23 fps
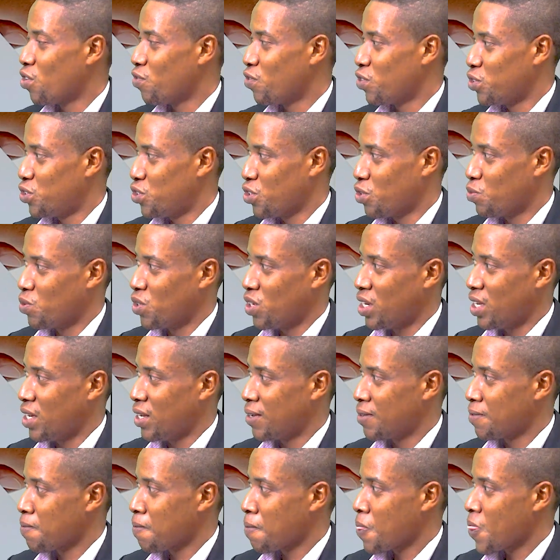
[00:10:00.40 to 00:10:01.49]
of Oshiomhole.
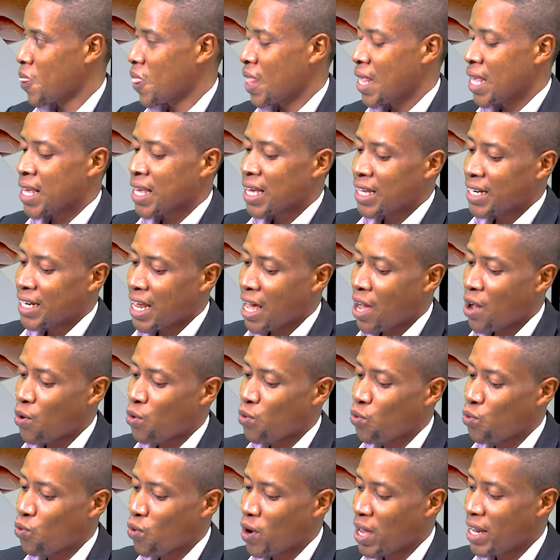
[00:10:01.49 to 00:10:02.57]
Now,
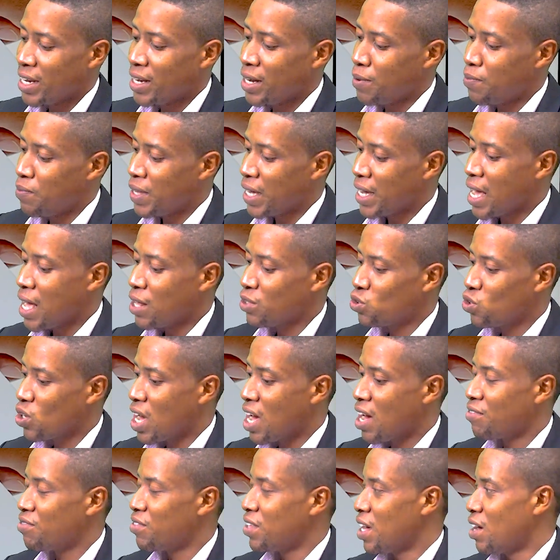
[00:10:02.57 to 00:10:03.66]
when they began to
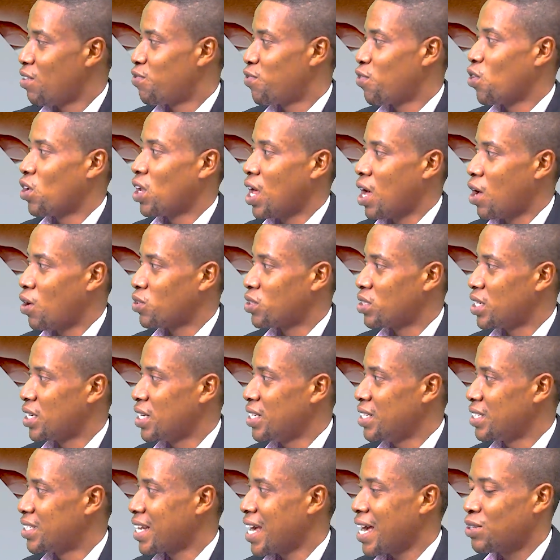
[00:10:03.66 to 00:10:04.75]
have their fallout, he
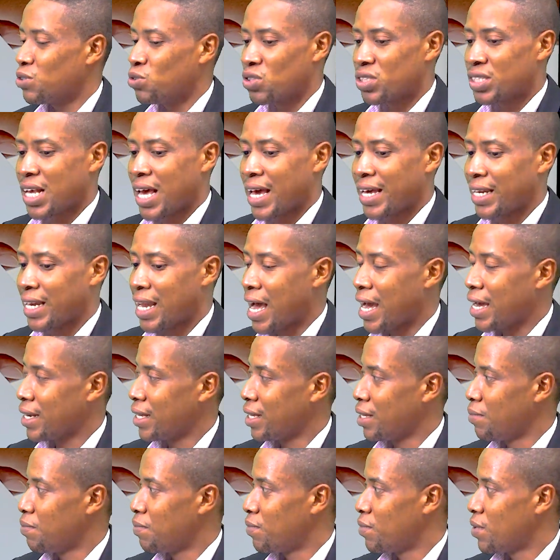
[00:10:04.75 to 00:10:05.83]
decided to sideline
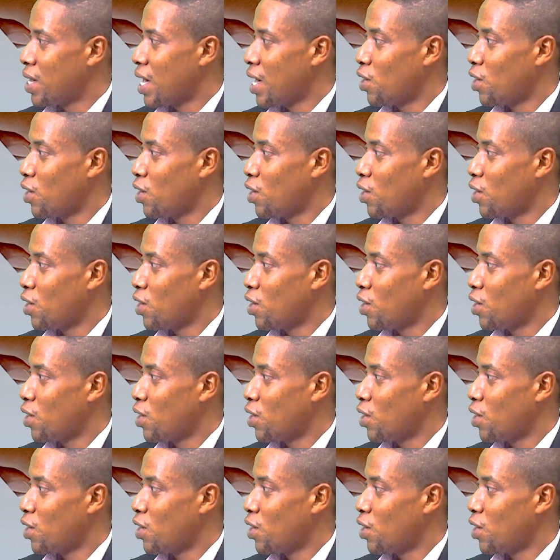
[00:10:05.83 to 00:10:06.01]
him.